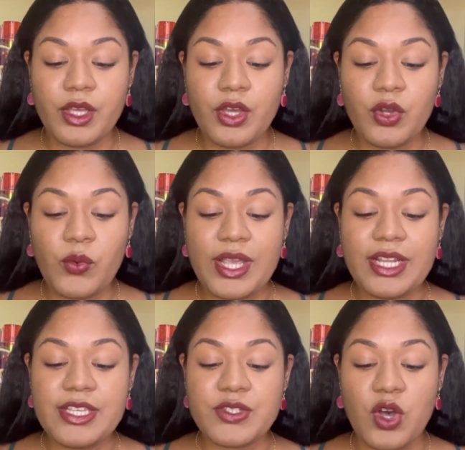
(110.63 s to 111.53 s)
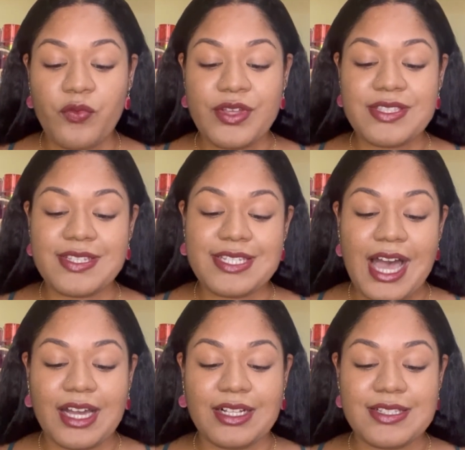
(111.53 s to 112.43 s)
quickly softens,
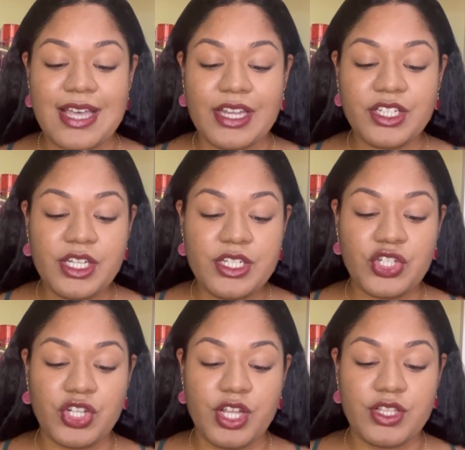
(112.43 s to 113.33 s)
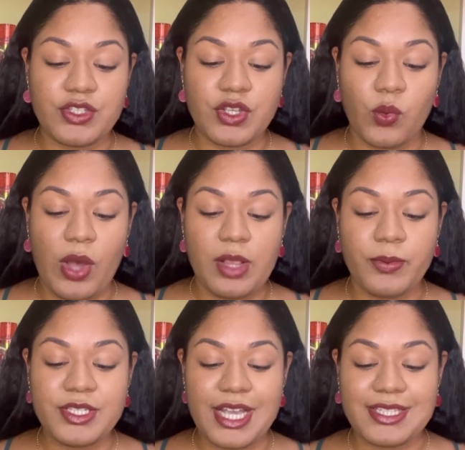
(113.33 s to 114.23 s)
detangles, and conditions while
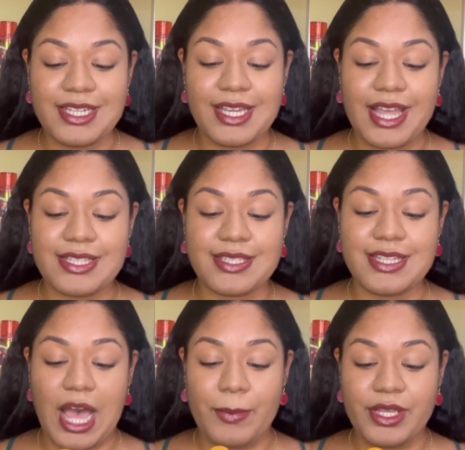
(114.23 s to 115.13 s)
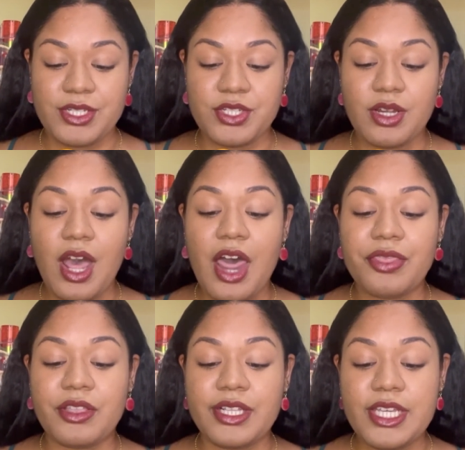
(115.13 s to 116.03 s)
protecting against damage.
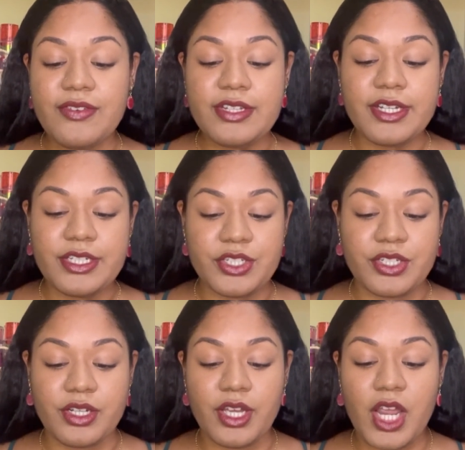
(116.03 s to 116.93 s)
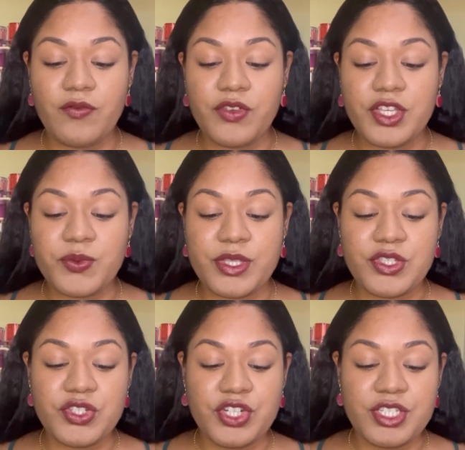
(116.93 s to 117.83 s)
The leave-in conditioner, infused
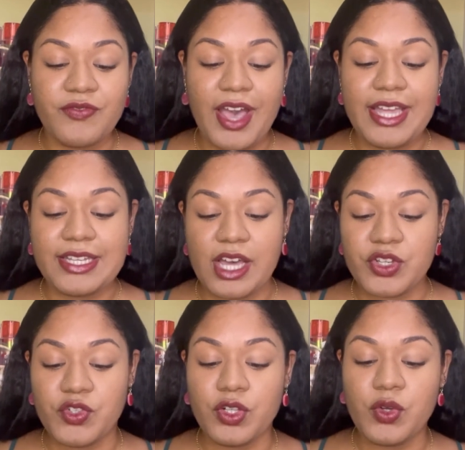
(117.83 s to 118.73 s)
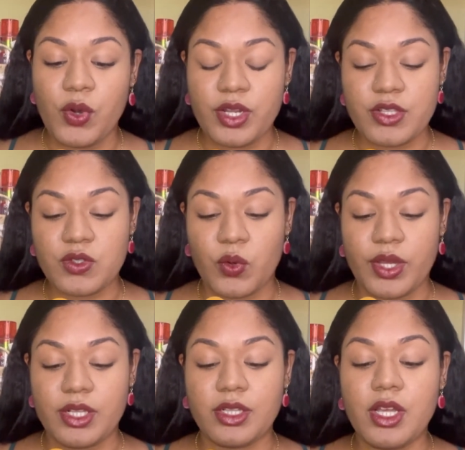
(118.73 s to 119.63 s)
with certified natural coconut
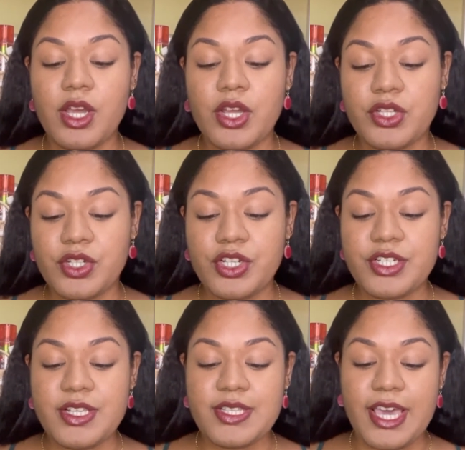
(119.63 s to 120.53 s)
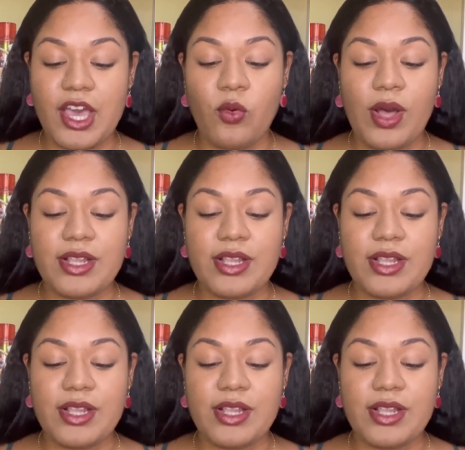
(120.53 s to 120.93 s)
oil, nourishes hair while